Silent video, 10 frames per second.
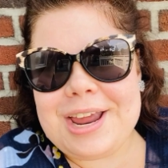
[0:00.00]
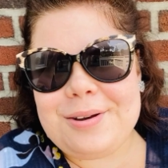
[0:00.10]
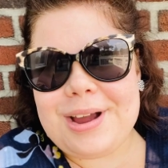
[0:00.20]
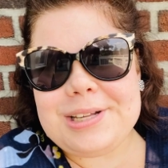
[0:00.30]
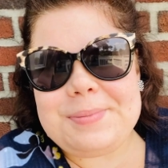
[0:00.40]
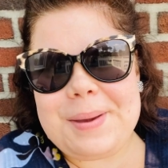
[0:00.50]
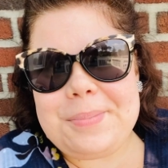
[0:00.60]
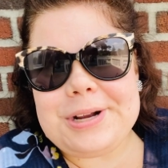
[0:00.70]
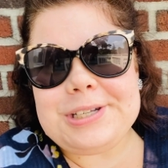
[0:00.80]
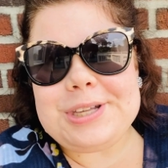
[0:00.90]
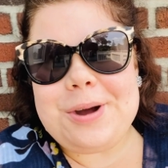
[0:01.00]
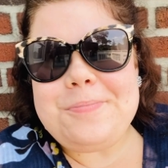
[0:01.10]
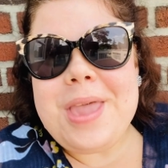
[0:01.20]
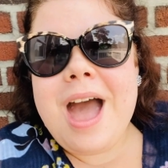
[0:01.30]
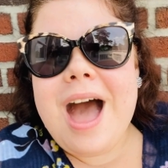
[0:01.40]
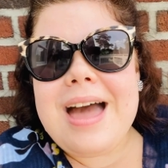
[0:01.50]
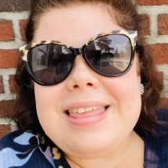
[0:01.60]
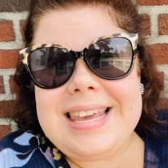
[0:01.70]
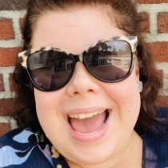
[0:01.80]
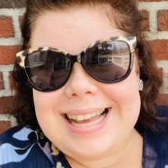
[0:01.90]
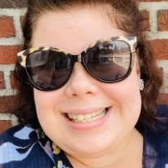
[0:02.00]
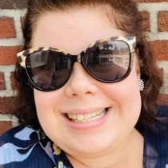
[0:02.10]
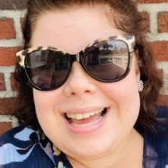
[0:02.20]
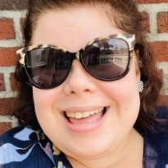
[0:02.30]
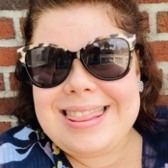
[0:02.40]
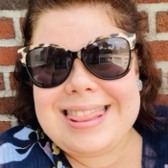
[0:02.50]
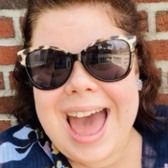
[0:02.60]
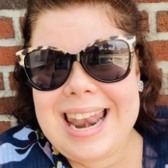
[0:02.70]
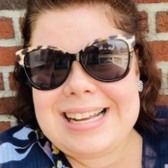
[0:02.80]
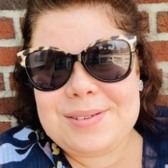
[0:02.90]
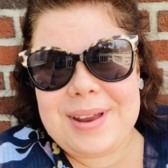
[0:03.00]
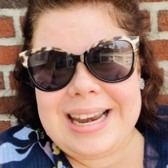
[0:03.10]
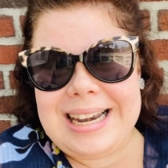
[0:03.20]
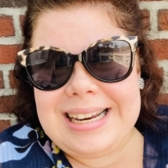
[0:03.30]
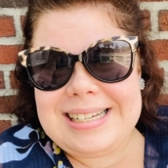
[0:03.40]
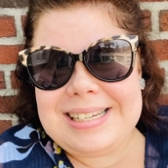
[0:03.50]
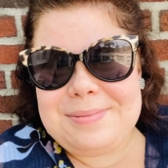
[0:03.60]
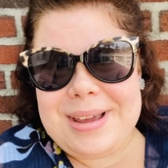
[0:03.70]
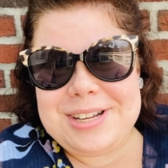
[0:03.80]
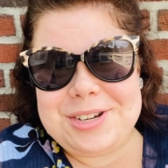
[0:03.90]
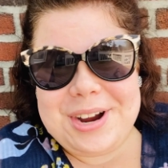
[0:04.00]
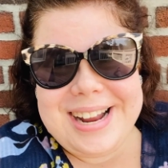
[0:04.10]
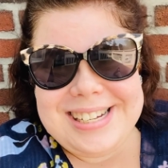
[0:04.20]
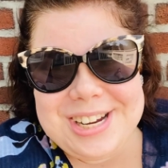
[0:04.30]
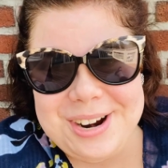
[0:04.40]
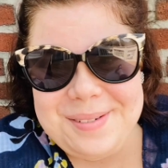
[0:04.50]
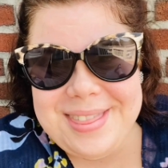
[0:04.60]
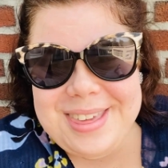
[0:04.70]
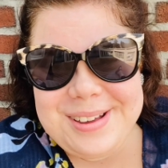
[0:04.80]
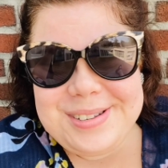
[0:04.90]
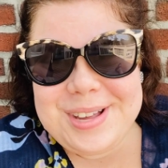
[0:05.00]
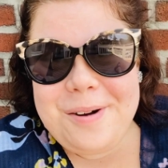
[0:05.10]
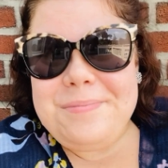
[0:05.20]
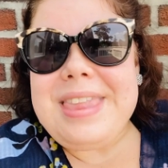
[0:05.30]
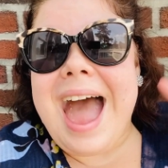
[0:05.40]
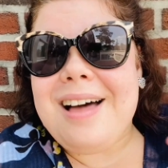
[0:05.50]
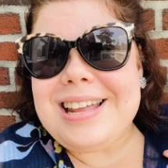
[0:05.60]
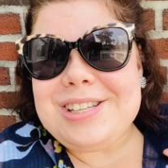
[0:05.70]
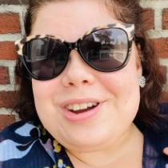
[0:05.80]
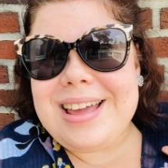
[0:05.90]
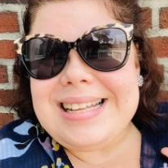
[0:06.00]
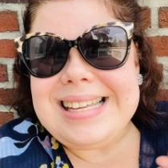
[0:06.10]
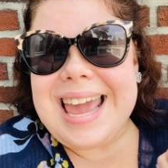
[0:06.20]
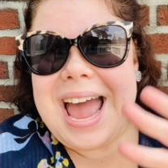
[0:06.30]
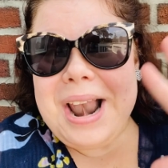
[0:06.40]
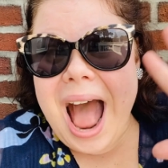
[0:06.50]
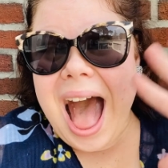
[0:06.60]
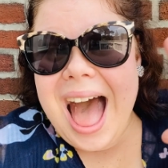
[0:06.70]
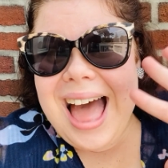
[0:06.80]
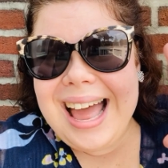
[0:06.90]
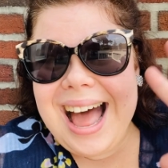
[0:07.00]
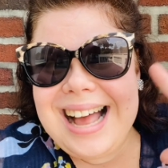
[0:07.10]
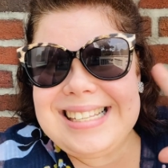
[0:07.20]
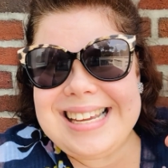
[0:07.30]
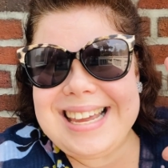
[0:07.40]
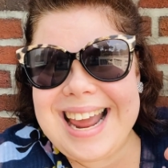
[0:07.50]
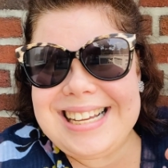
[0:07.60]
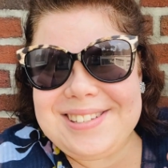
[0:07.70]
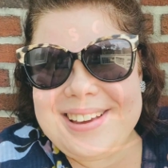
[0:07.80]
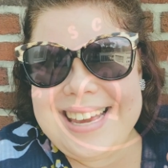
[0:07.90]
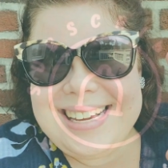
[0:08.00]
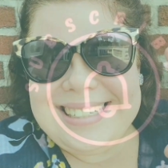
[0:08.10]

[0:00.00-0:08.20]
rice papers. So yes, that is what I needed to make sure I shared with you. So now let's try this again. I'll see you next week.